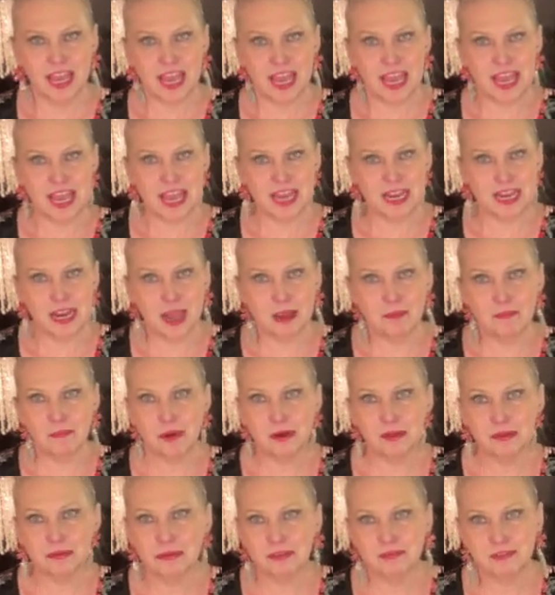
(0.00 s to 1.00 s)
And I'm
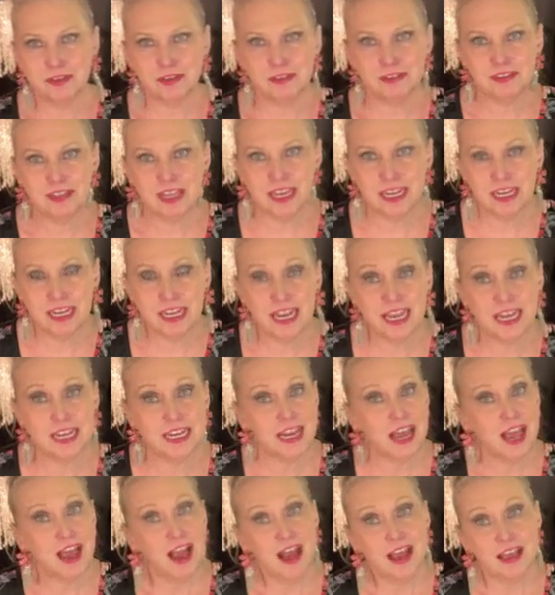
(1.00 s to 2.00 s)
Both Reviews Lady,
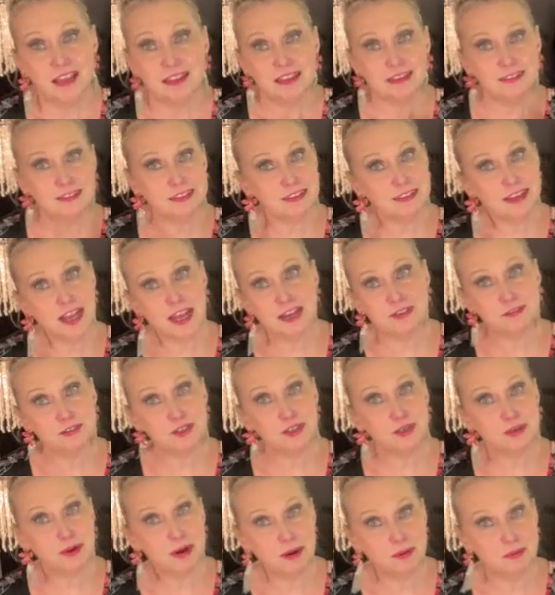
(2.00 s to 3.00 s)
and this is kind of a
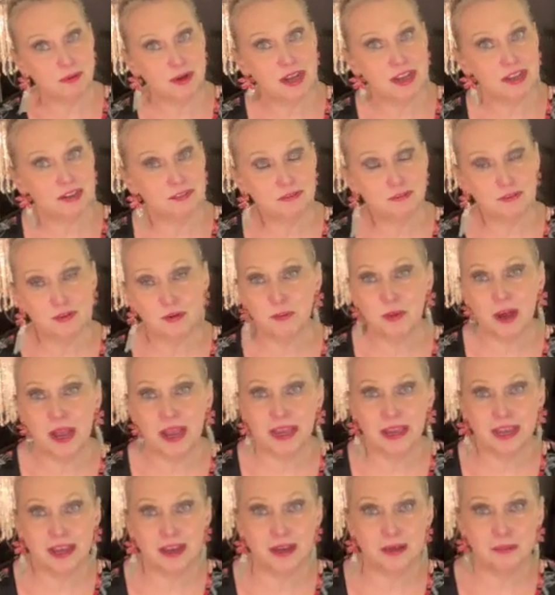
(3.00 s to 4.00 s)
short one for
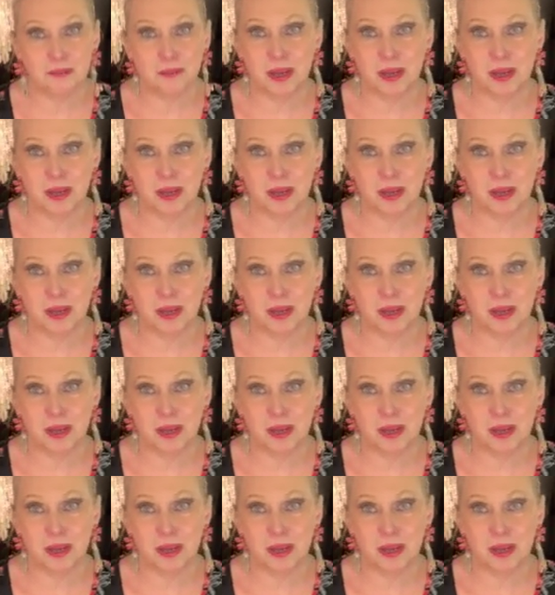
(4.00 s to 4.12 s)
my